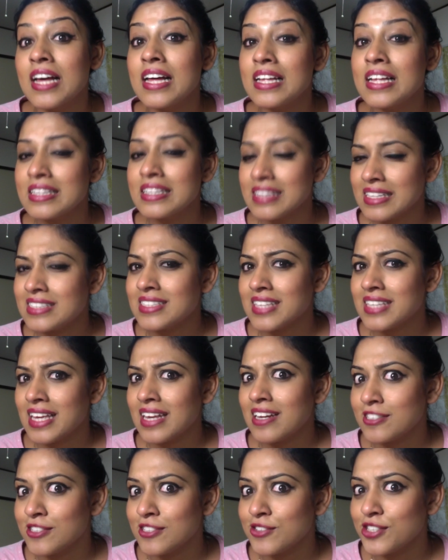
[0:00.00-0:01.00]
let's get
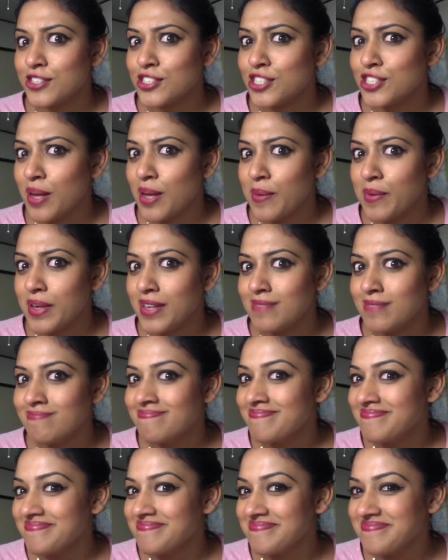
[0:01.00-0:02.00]
into it, shall we?
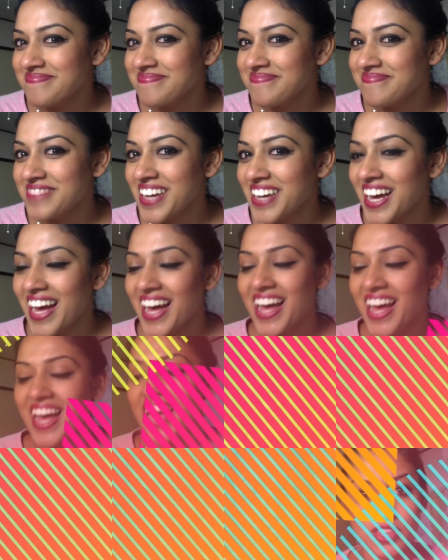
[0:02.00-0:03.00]

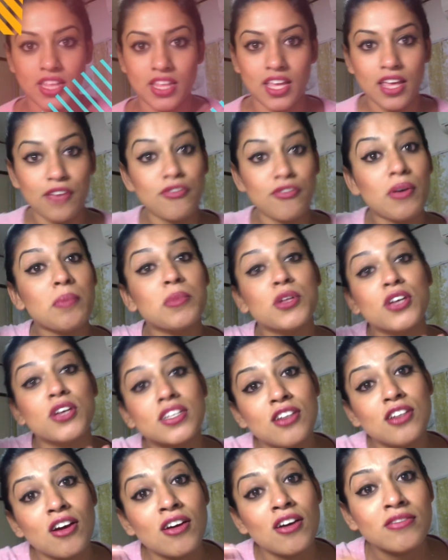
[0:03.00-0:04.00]
Here's everything. If I'm
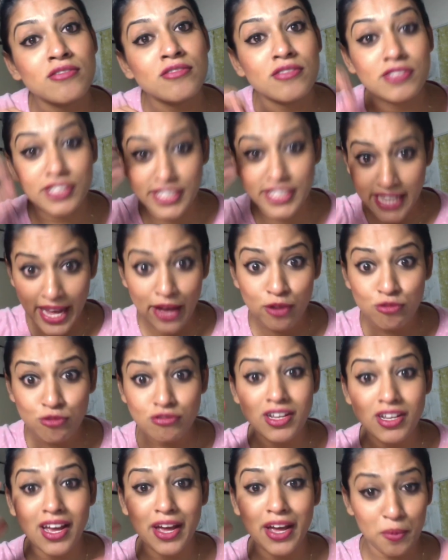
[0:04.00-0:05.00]
looking down,
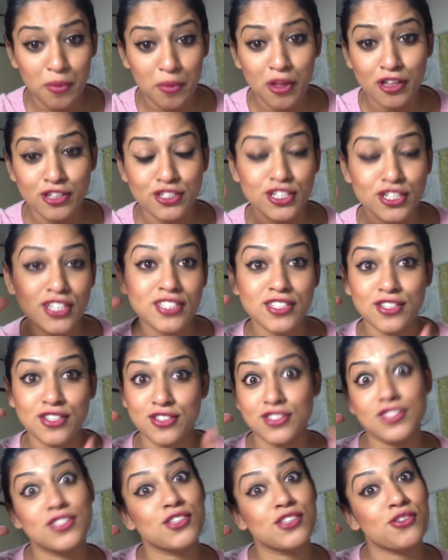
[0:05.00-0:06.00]
I apologize
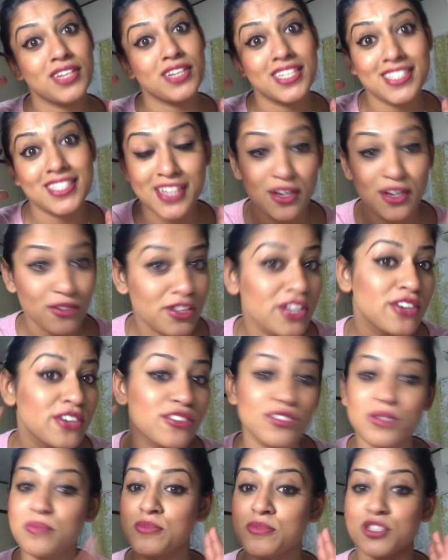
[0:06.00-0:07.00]
because the screen is down here,
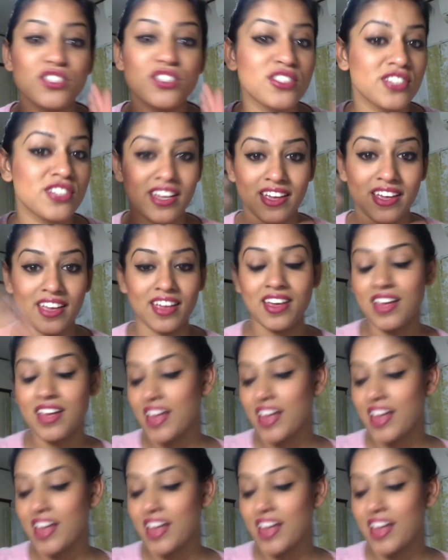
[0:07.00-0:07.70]
so I'm just checking.